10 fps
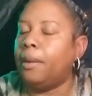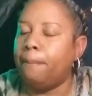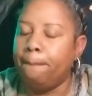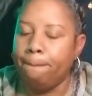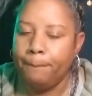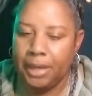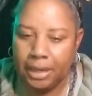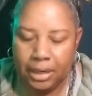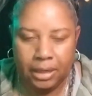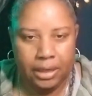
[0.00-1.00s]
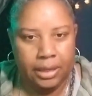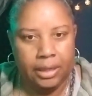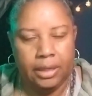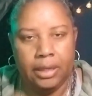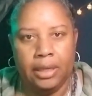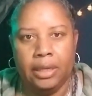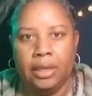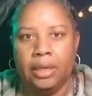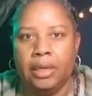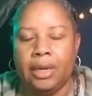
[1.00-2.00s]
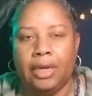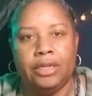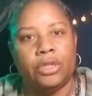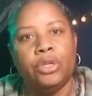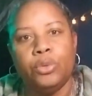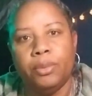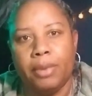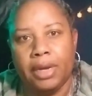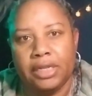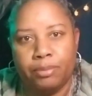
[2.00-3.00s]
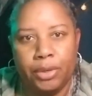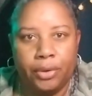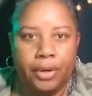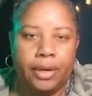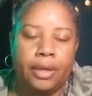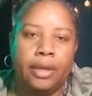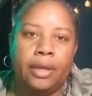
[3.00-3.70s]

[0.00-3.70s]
Immediately, I just knew in my spirit